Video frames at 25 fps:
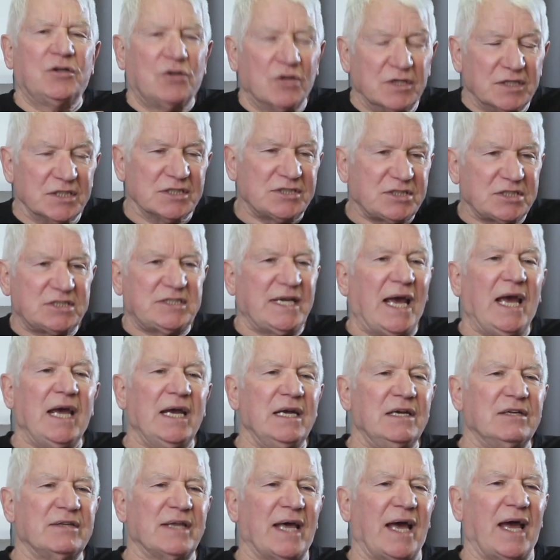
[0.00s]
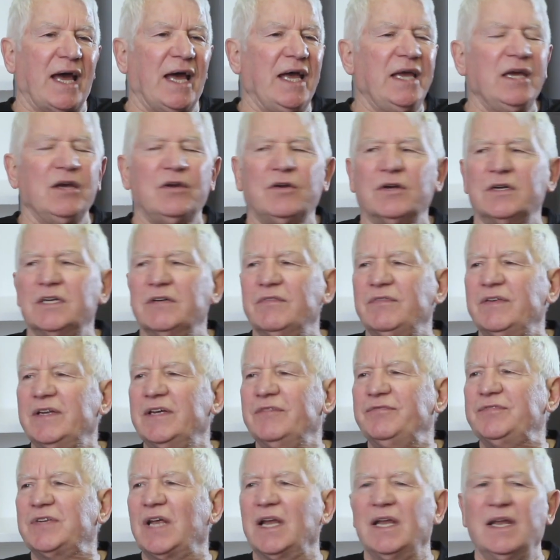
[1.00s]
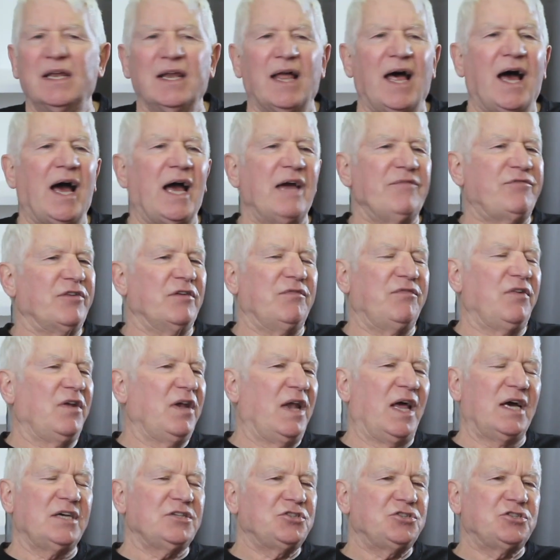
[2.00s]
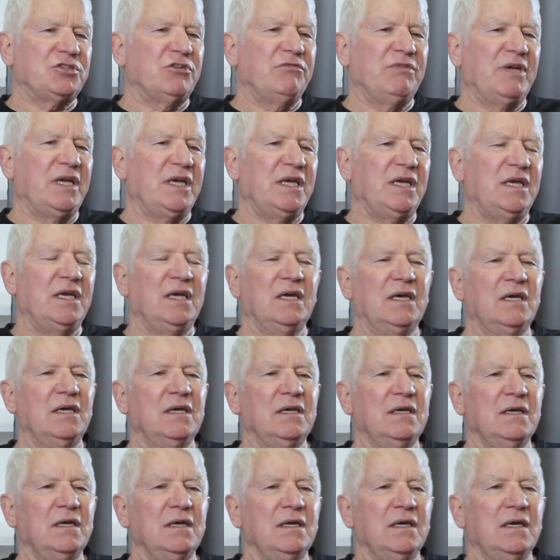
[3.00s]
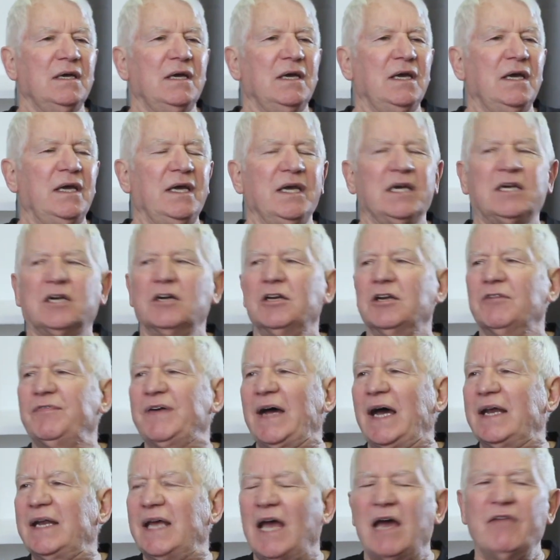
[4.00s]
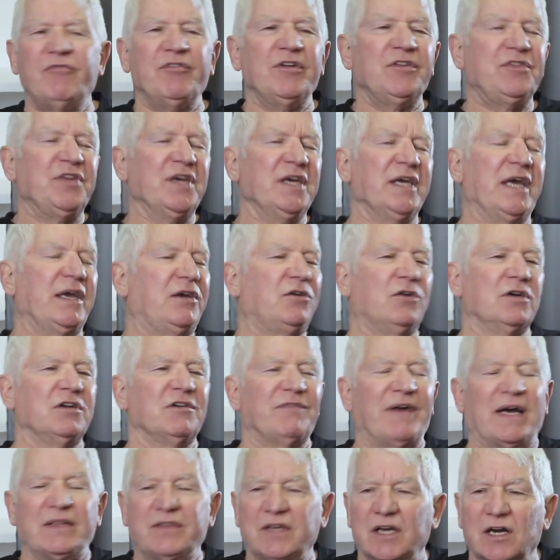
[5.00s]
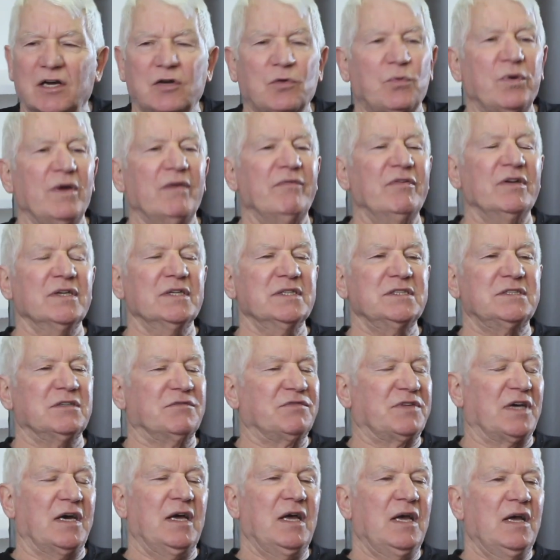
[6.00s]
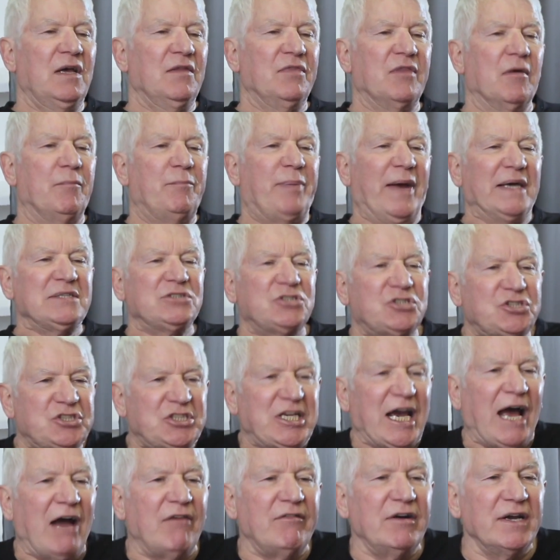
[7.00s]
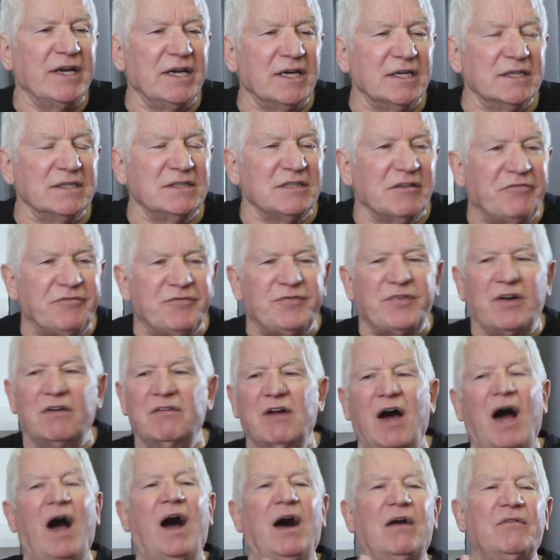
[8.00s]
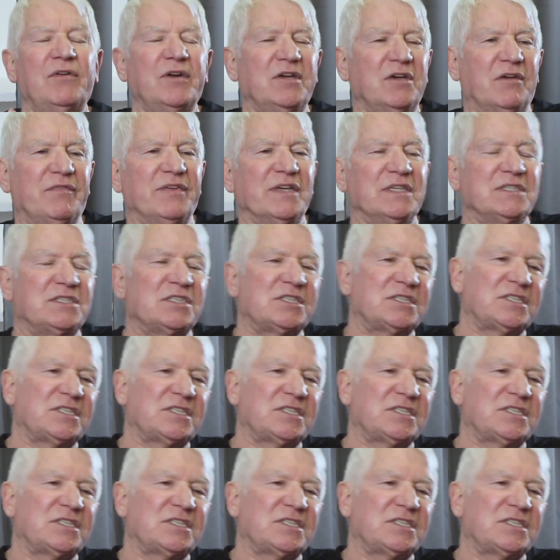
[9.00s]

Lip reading: could have stayed there. He could have lived a life of luxury. He could have had everything. He could have had the equivalent of the best chariot, the Ferrari of its